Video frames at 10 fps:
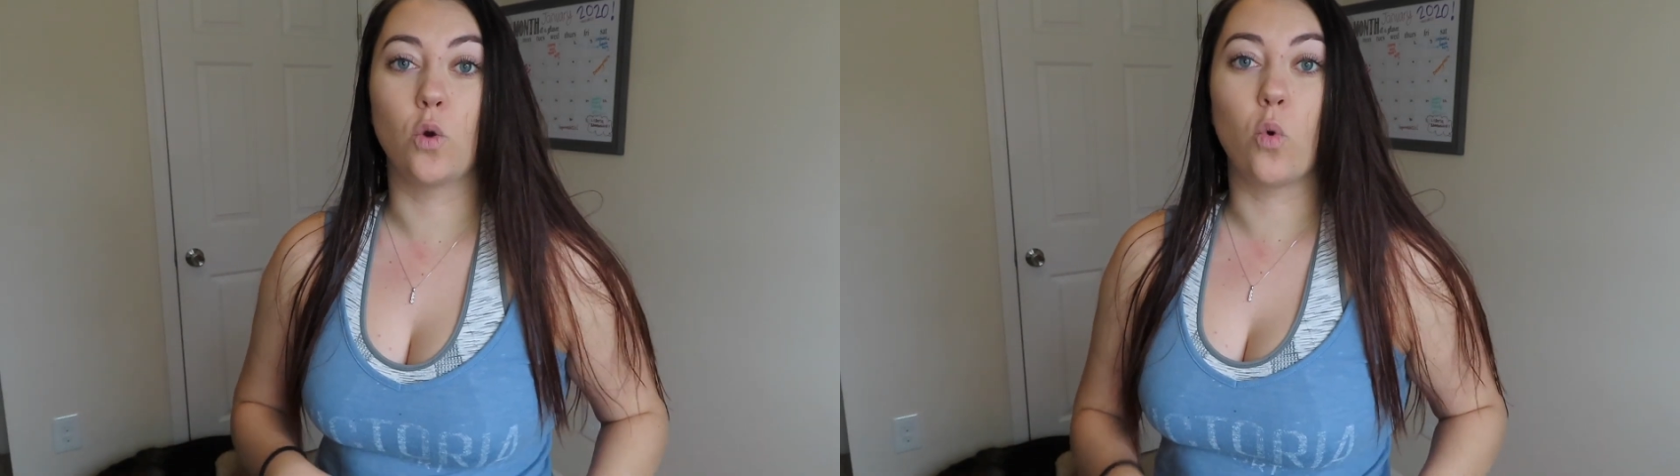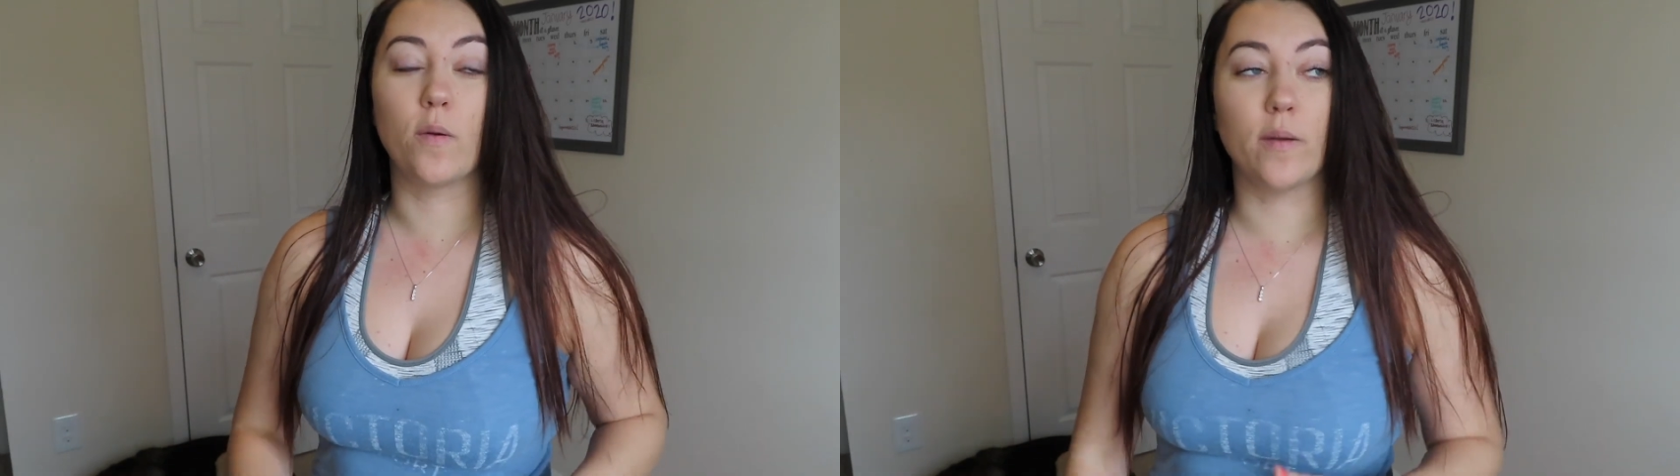to
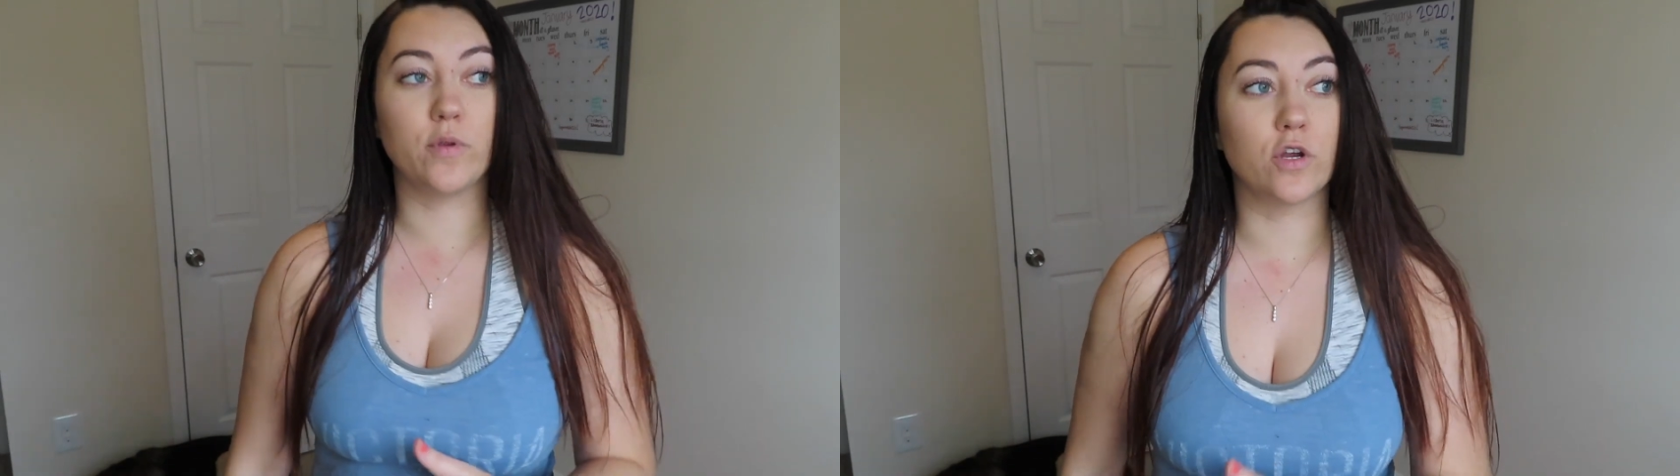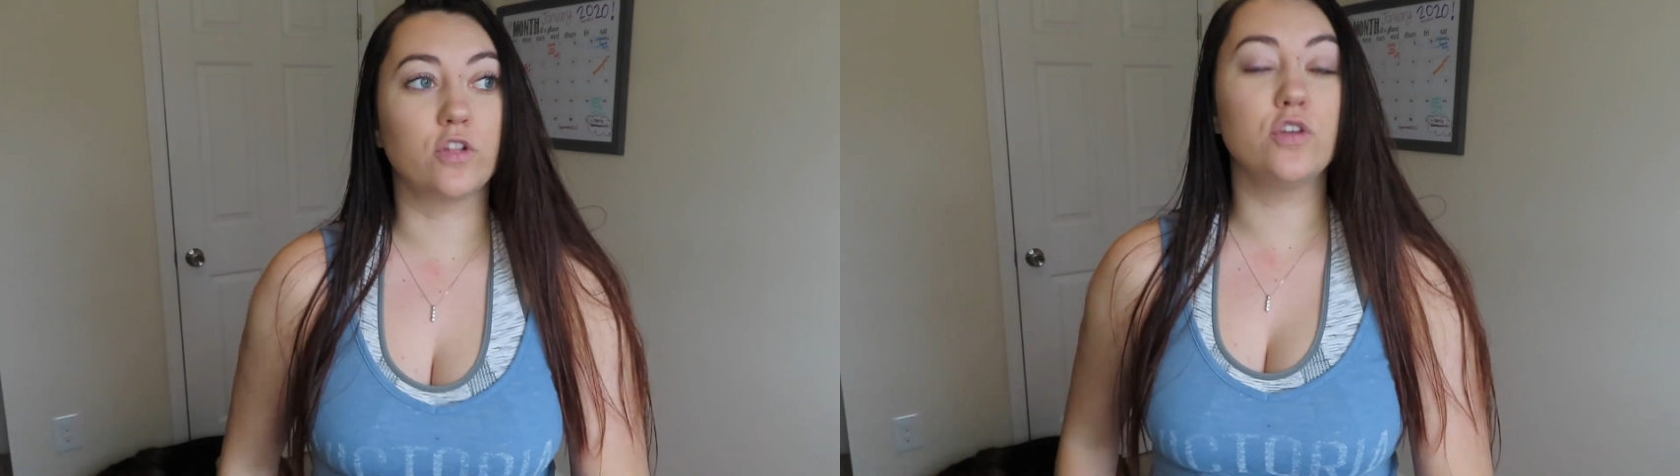warm up
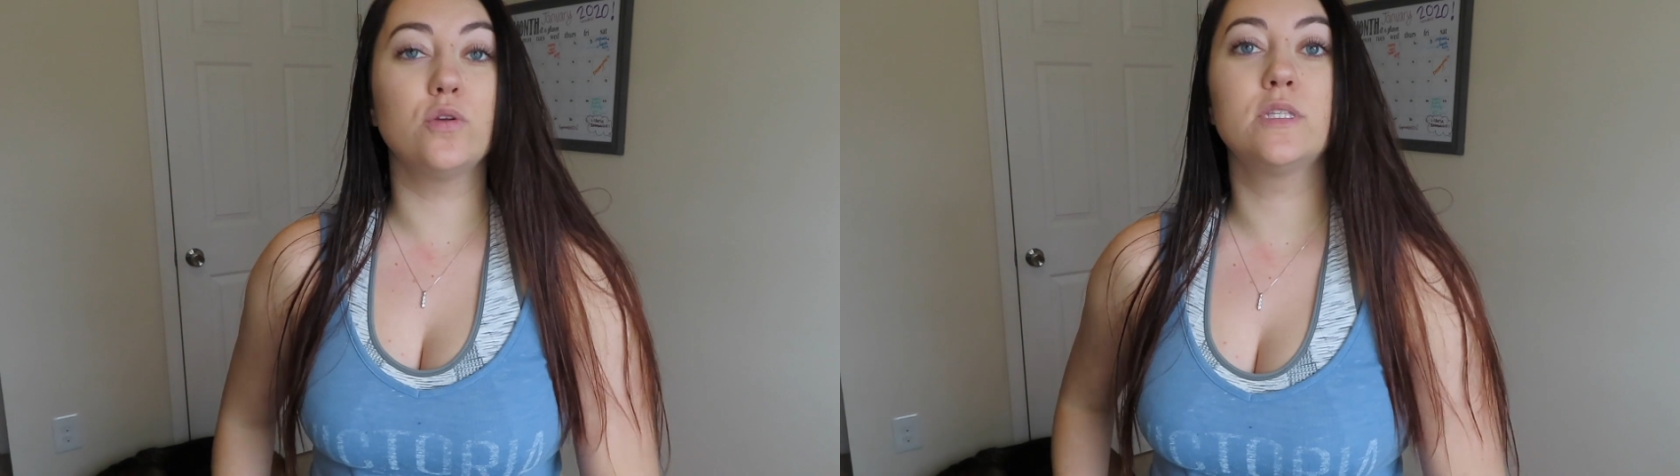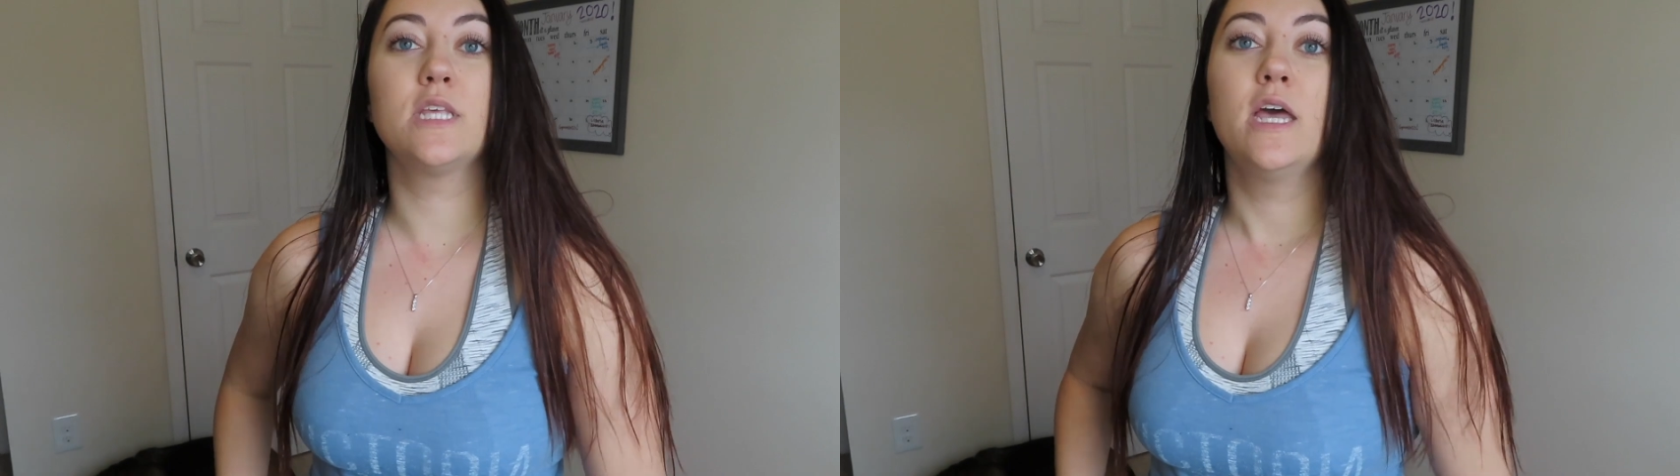your
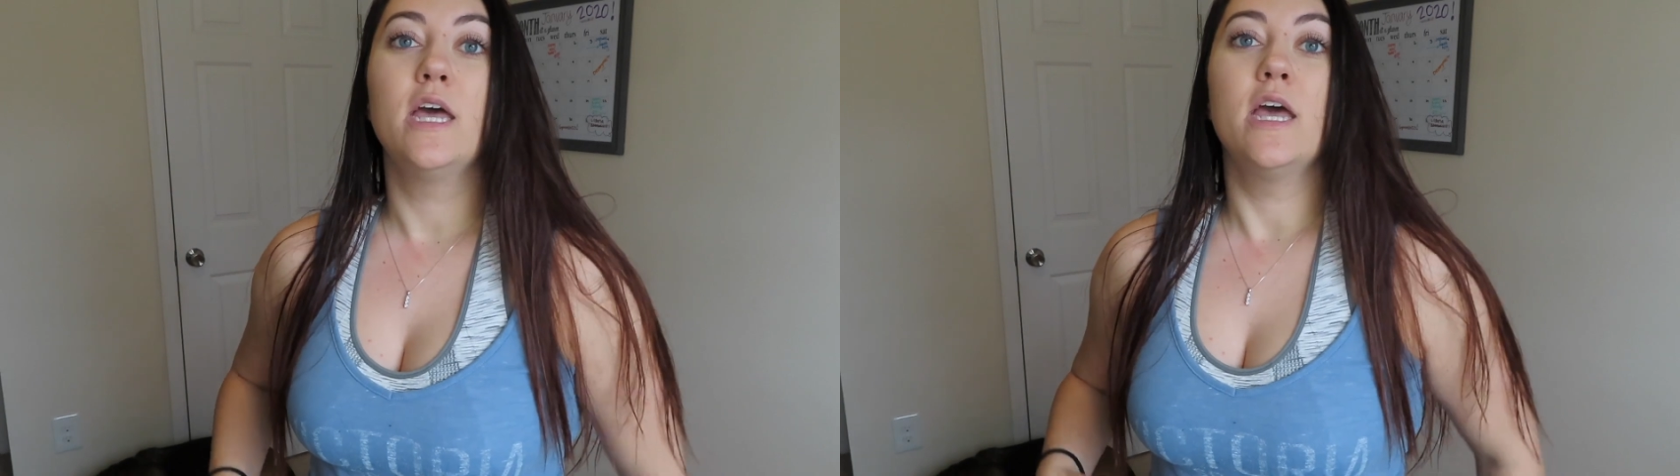glutes.